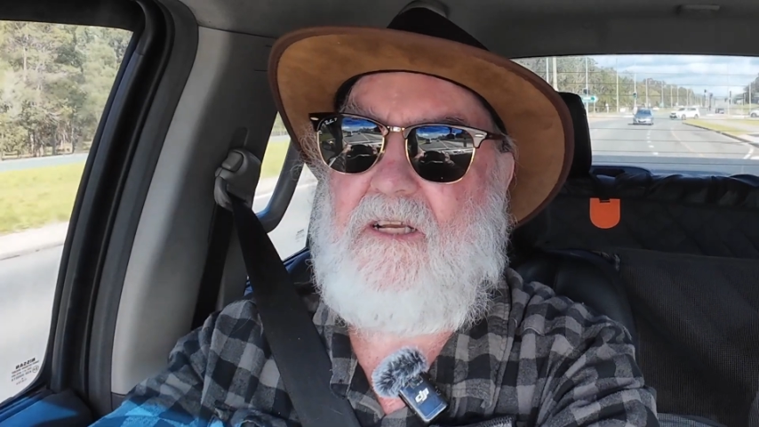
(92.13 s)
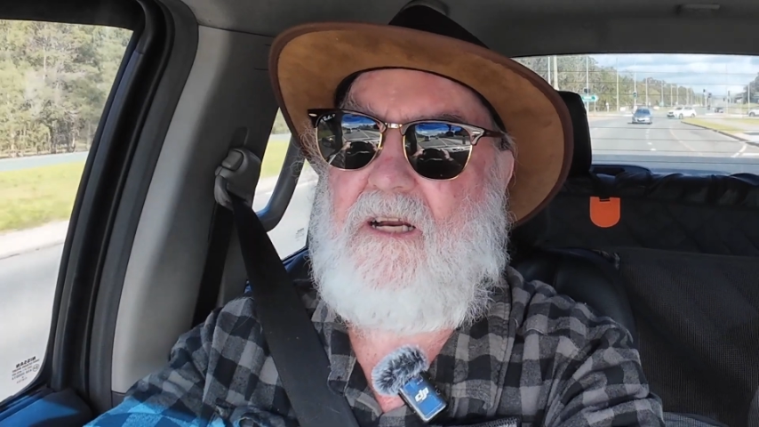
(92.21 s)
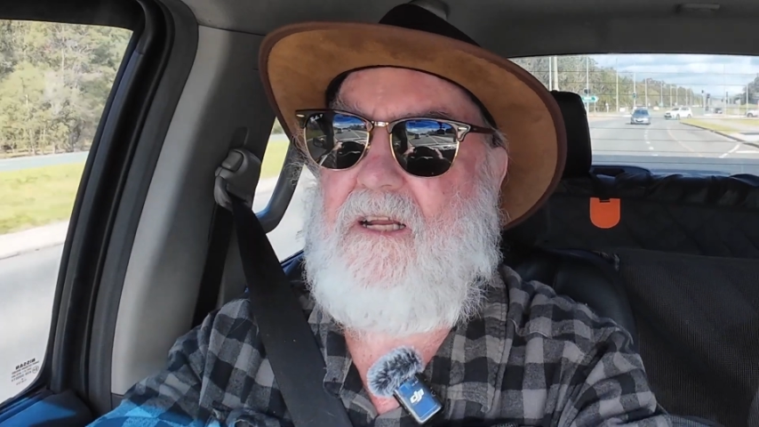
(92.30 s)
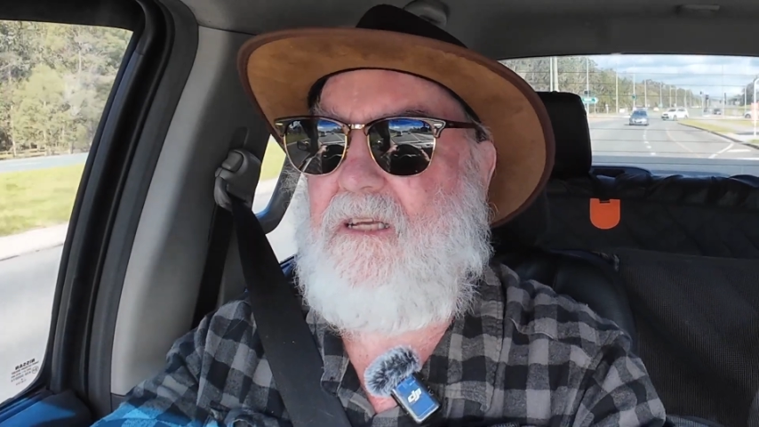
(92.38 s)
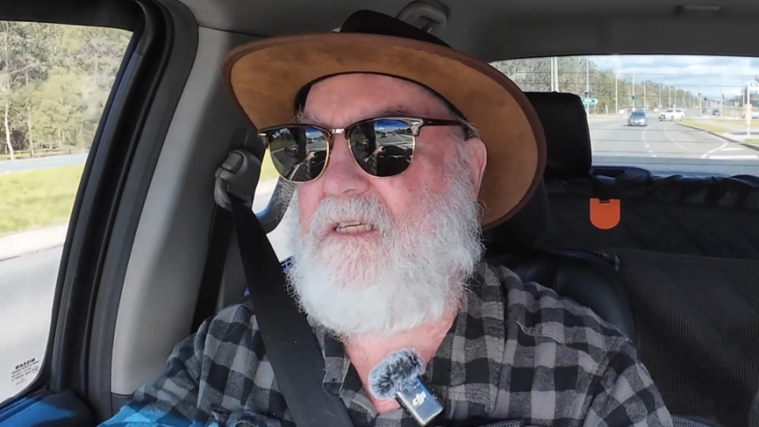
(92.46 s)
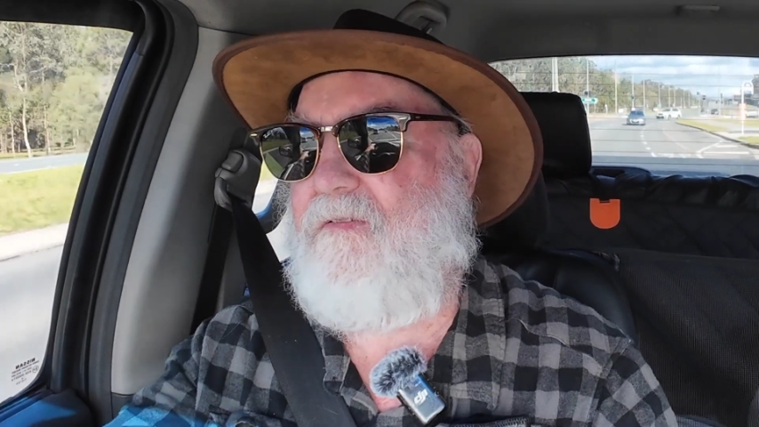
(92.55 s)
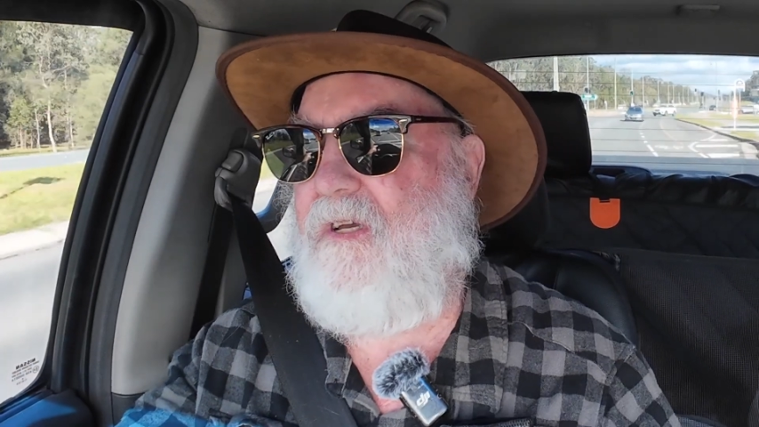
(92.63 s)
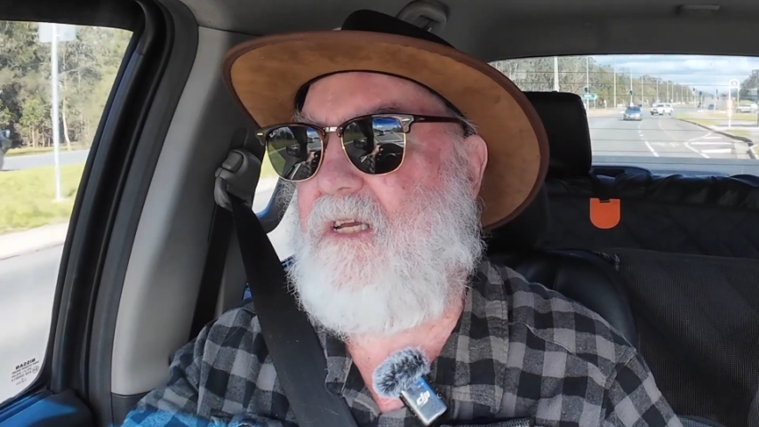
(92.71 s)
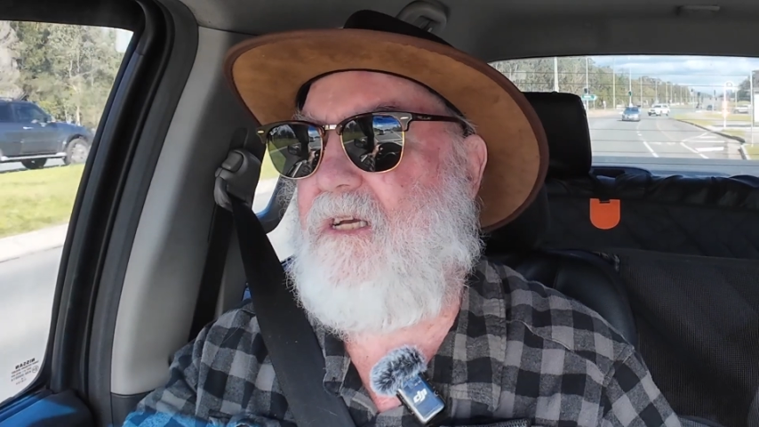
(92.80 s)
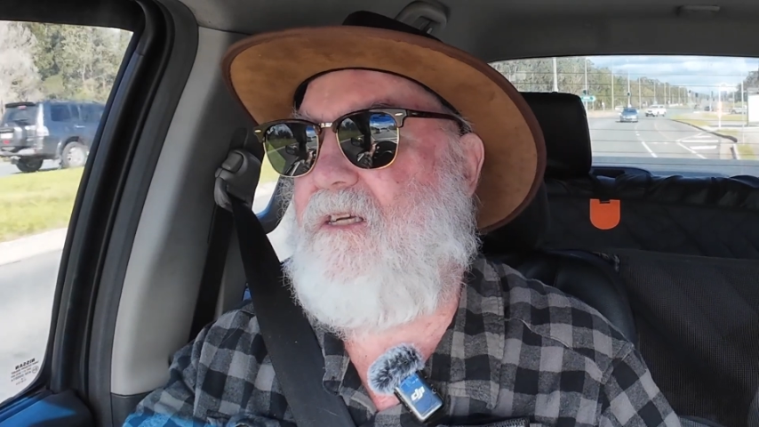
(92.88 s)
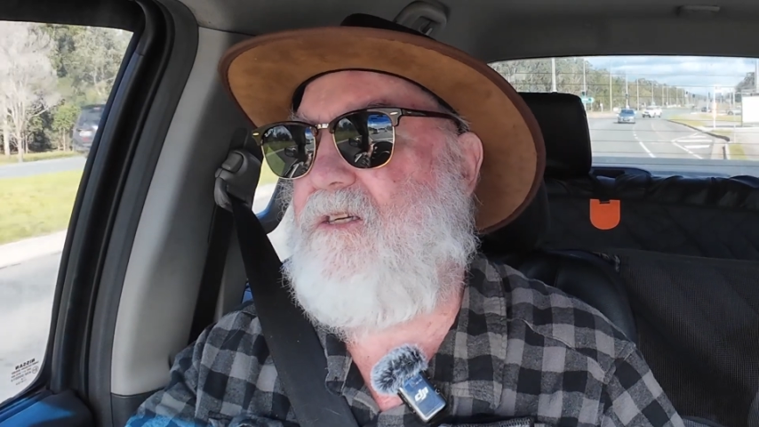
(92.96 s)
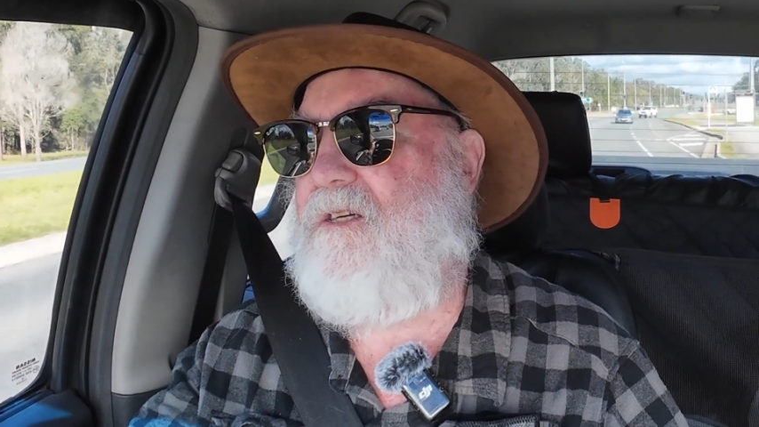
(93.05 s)

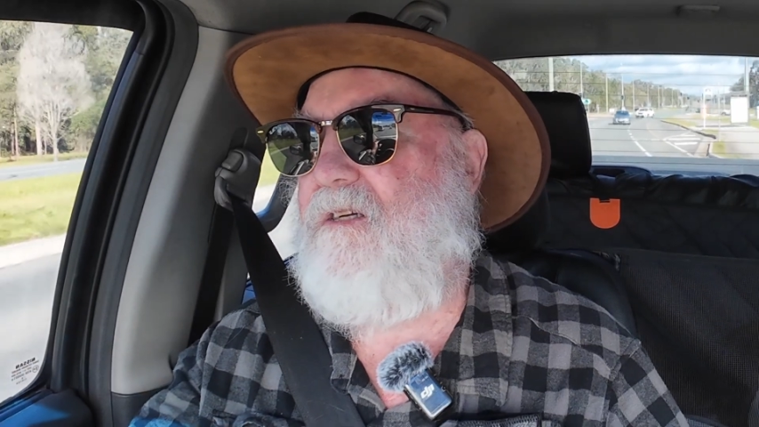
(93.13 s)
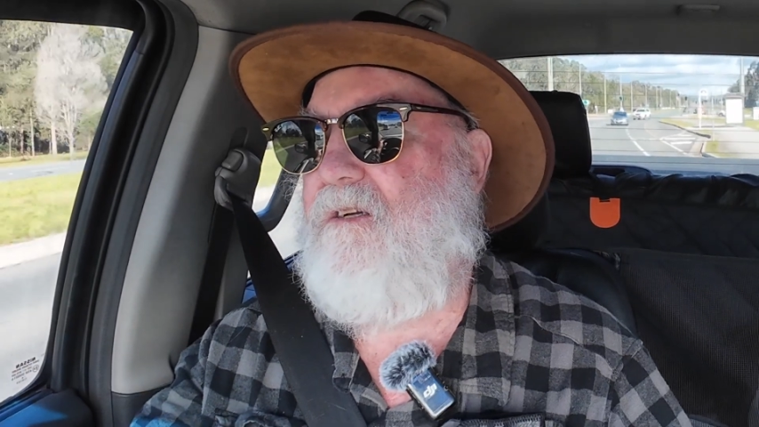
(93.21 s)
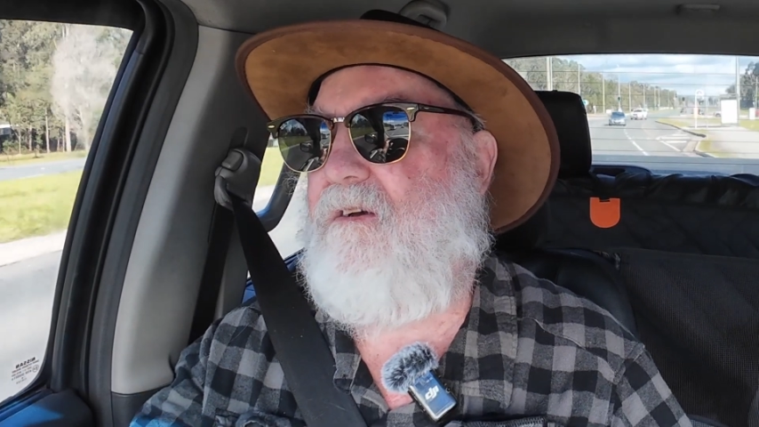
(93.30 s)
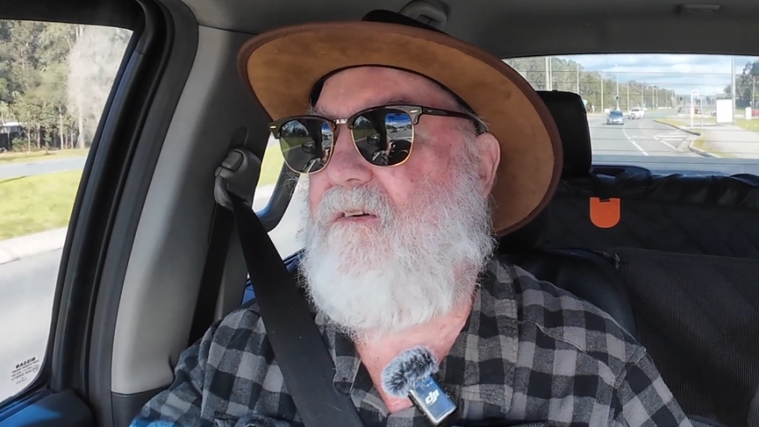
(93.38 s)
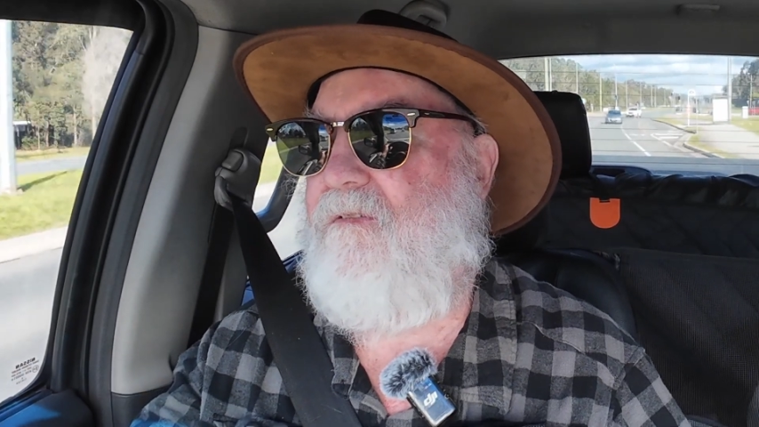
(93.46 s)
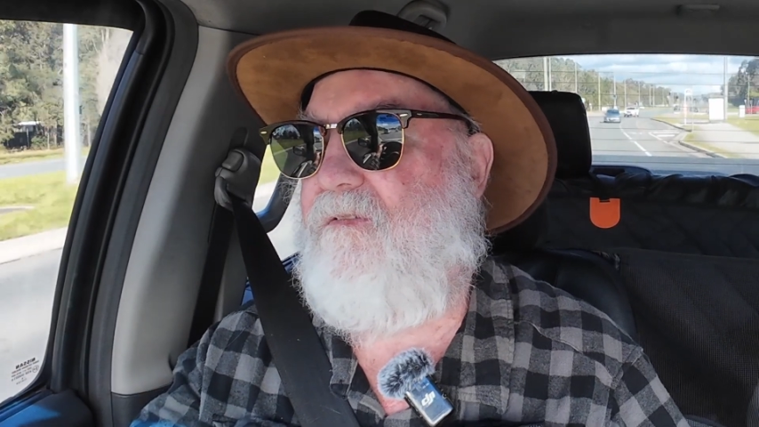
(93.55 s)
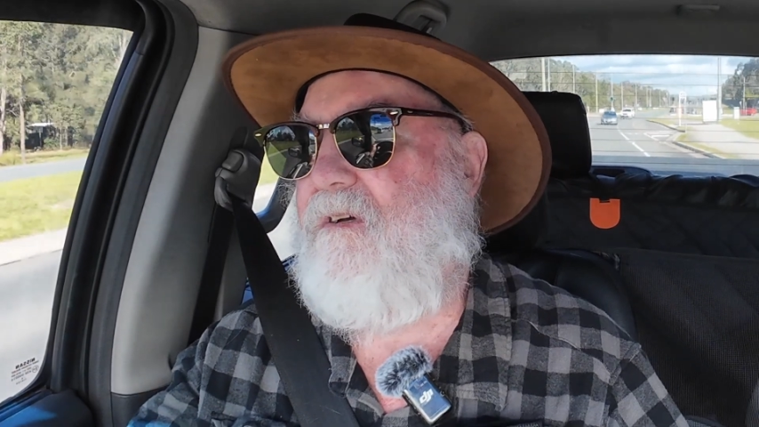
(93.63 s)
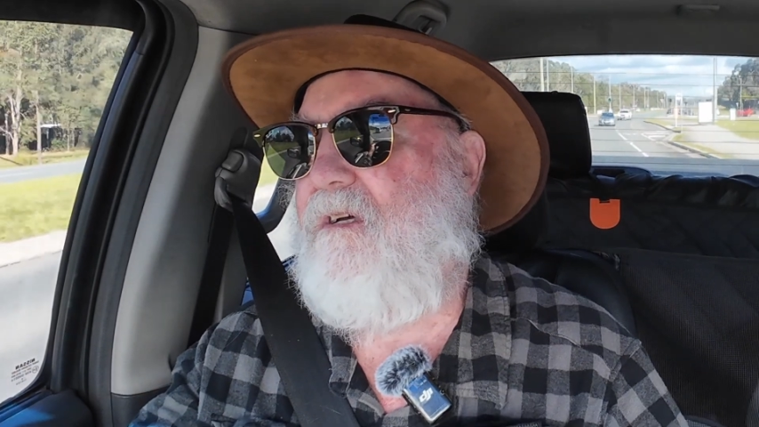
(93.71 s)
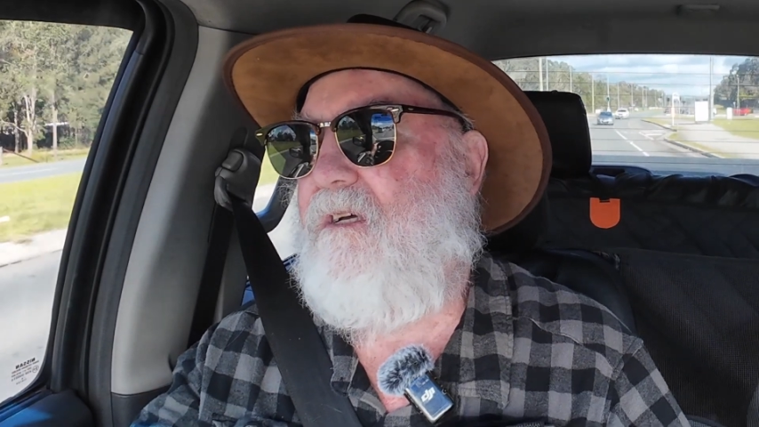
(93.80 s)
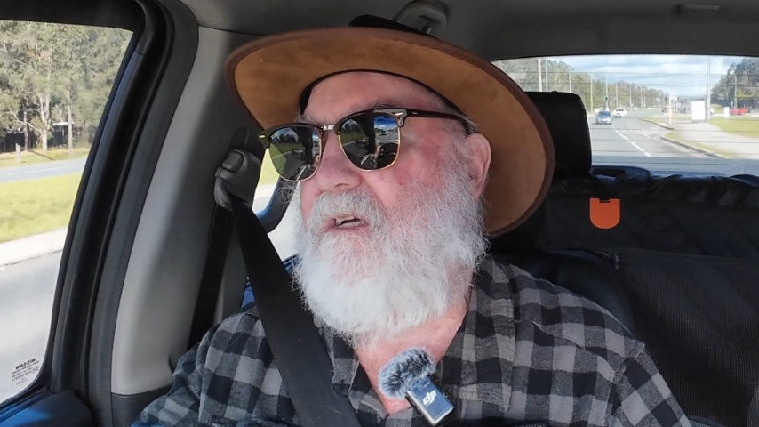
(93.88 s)
classification of